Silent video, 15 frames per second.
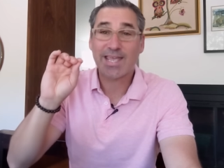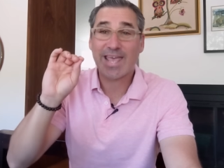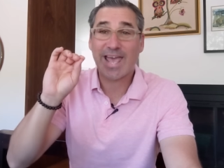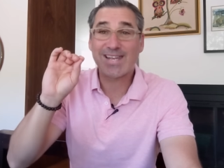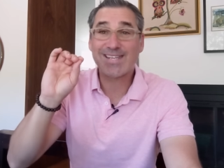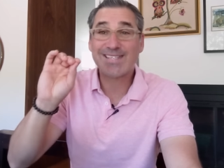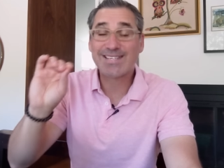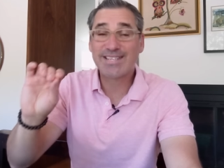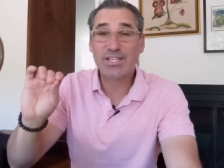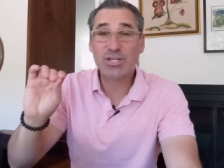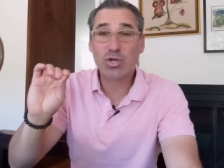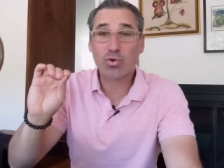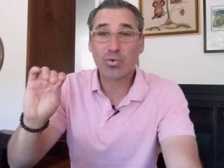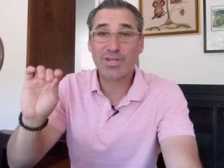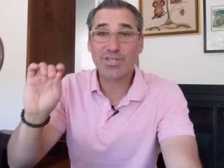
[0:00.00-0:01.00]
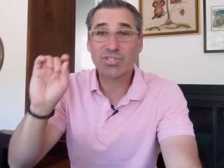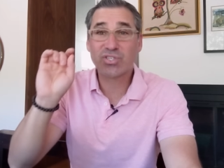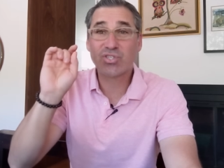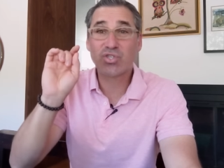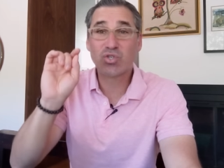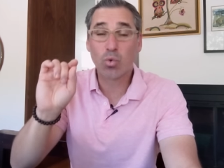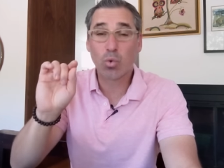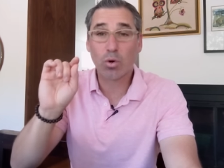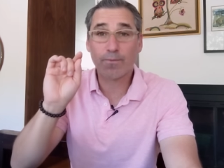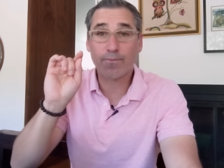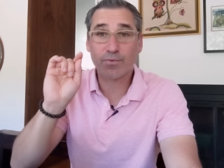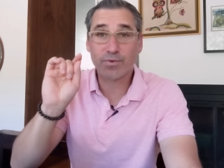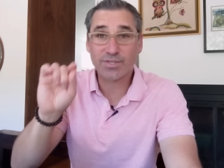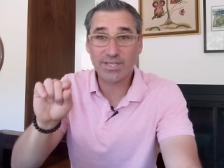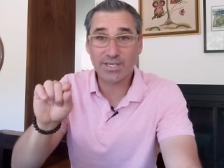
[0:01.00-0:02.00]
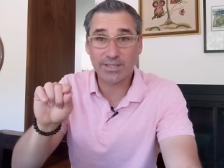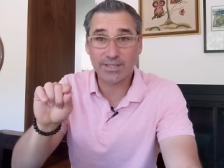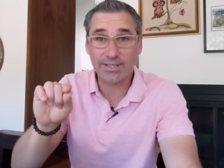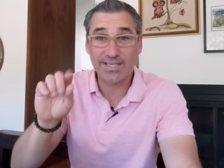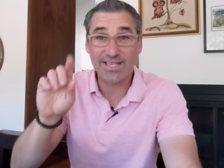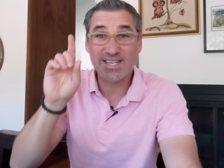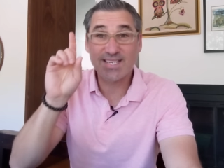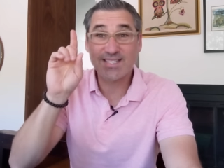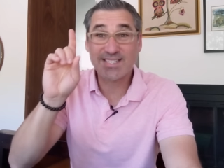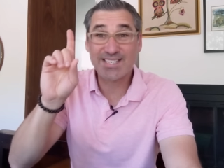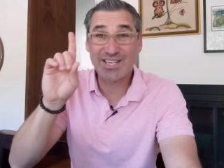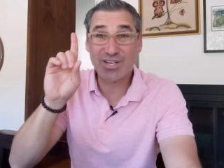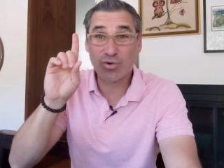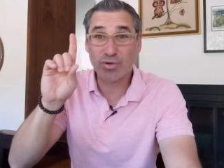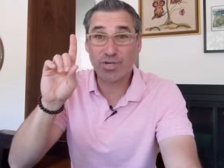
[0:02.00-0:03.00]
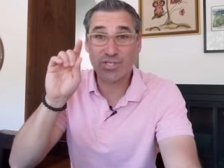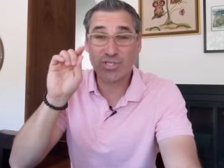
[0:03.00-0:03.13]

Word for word: can decrease your fertility by